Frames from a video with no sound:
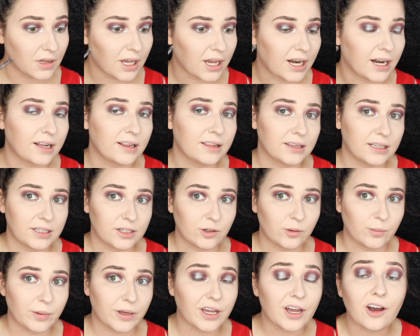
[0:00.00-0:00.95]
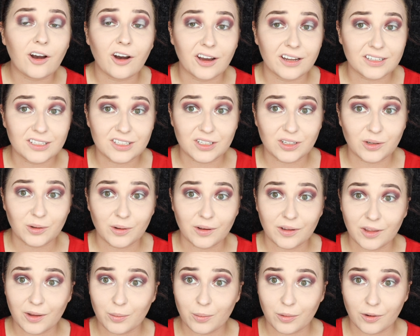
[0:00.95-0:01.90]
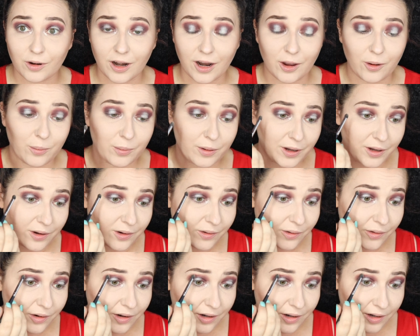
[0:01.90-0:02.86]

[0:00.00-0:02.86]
and a little bit onto the brow bone.